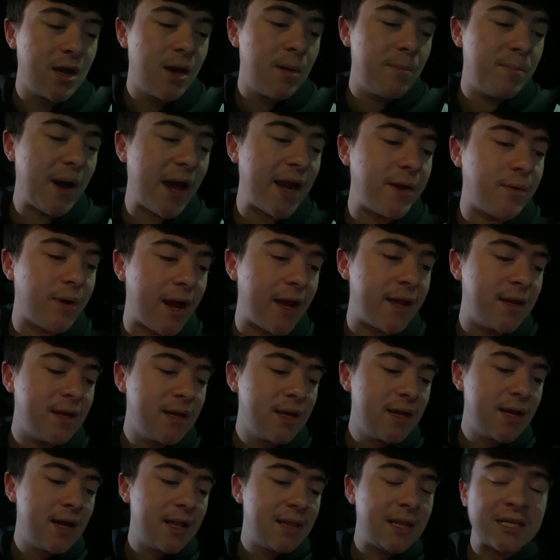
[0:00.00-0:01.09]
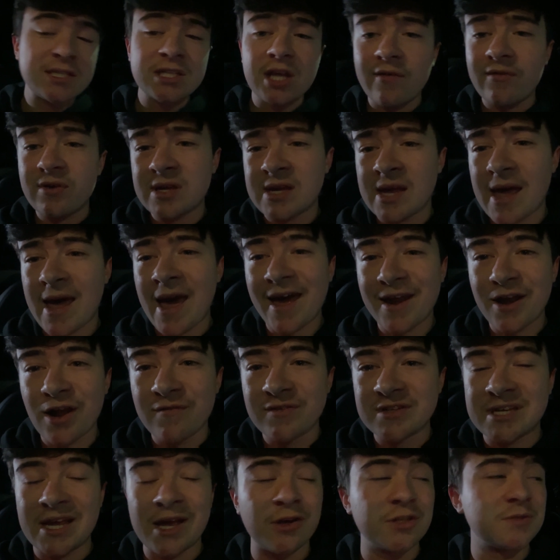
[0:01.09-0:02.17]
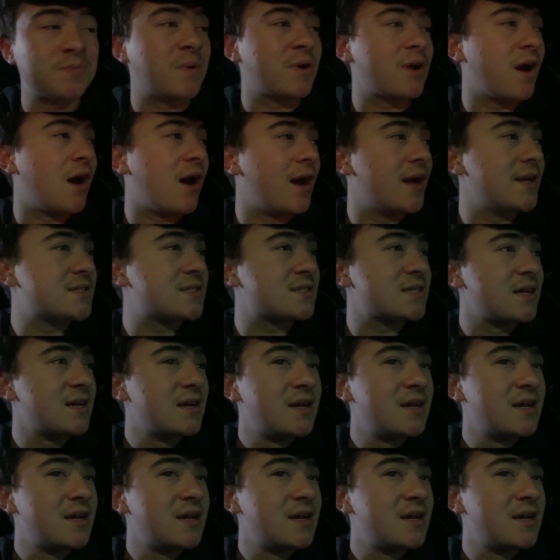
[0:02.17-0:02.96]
But anyway, let's head over to Hillsborough, guys.